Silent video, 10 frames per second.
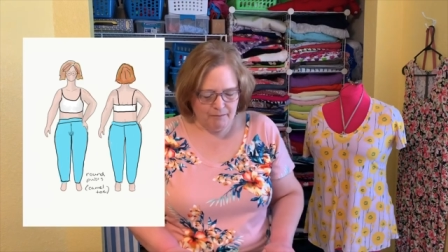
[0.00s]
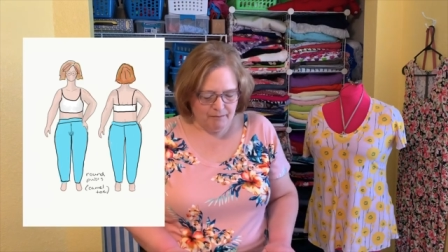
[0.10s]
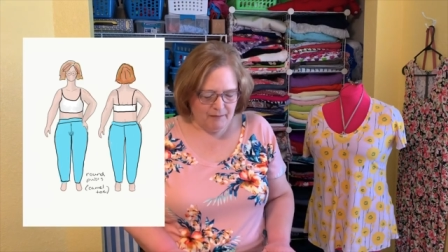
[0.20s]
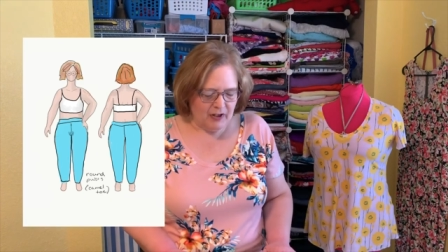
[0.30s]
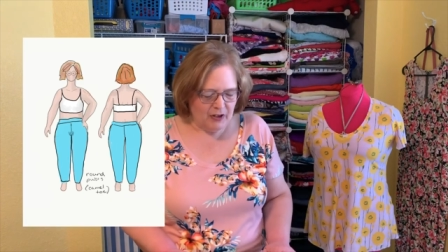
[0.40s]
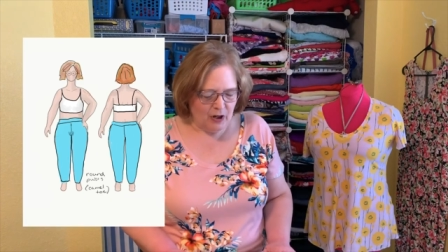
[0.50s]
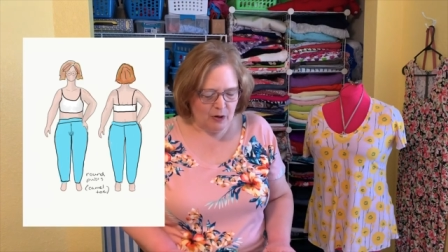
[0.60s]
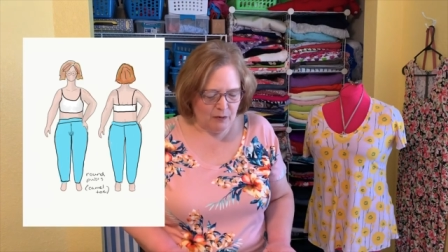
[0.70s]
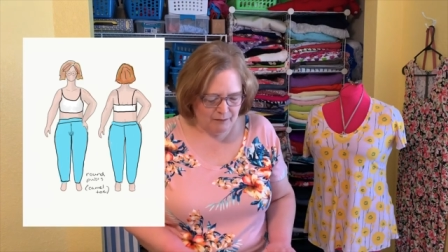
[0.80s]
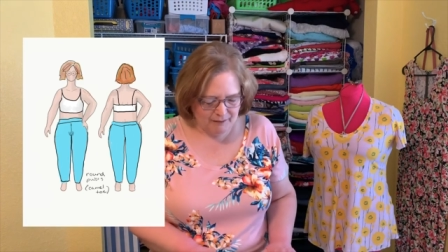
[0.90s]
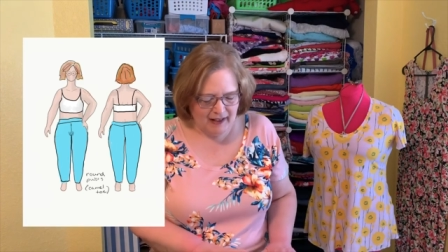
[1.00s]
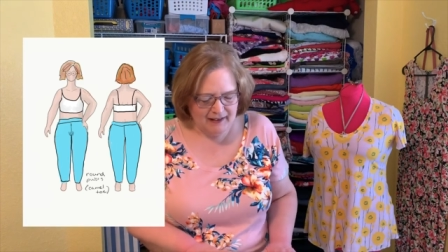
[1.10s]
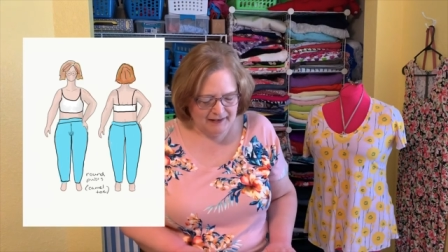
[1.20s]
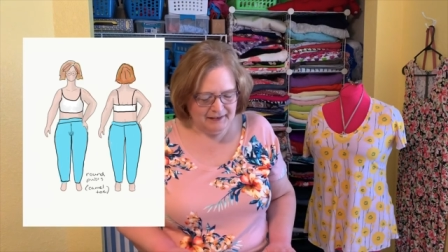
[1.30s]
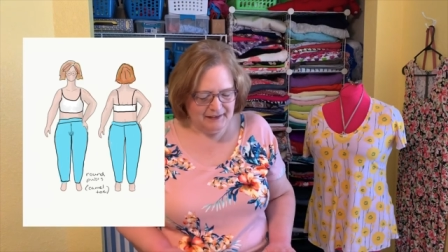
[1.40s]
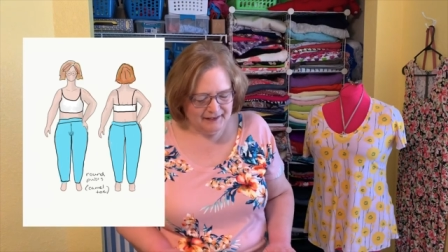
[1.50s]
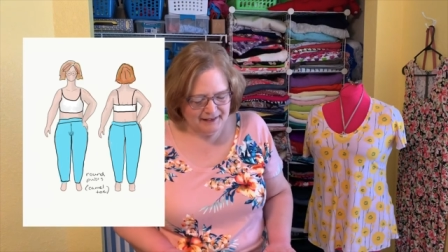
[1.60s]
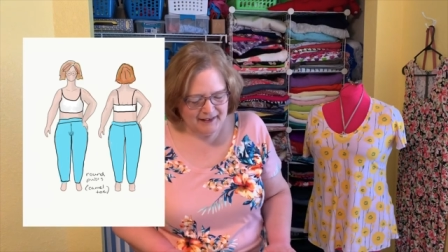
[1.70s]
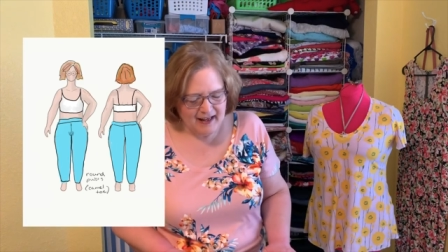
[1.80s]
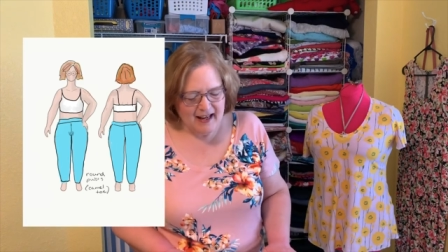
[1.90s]
the toe.
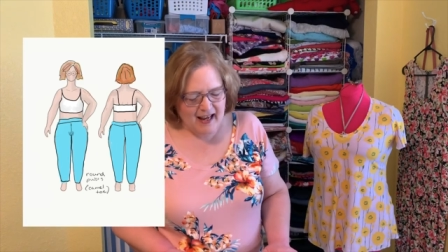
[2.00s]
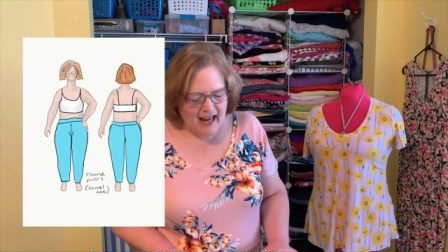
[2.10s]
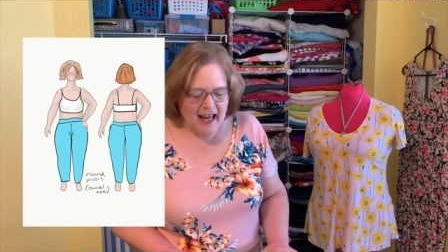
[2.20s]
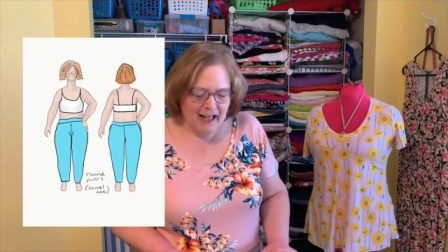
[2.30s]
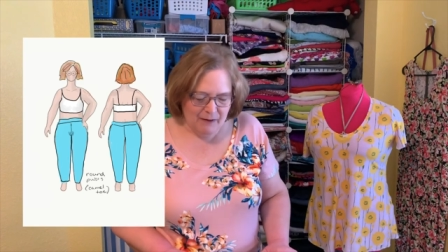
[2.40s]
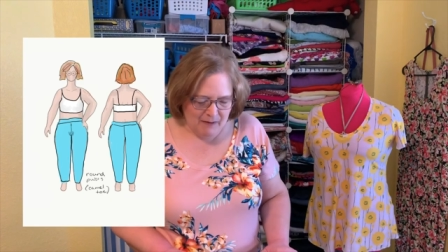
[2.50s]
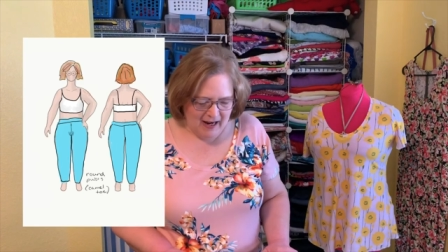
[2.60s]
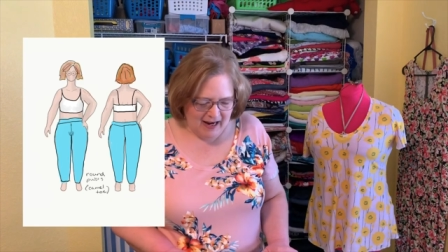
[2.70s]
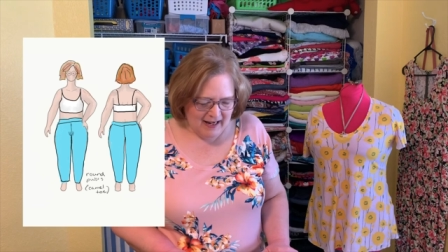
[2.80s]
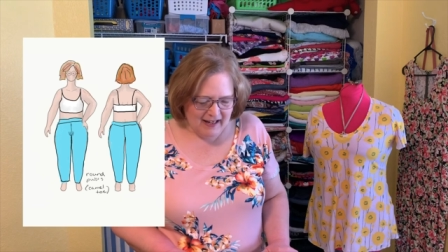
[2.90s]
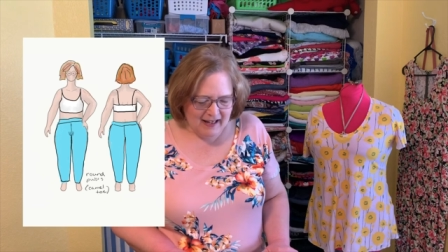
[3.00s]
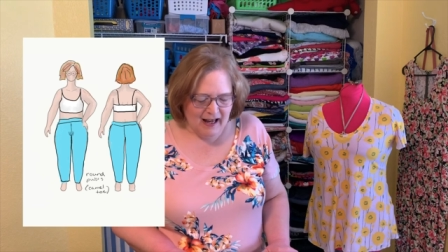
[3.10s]
Anyway,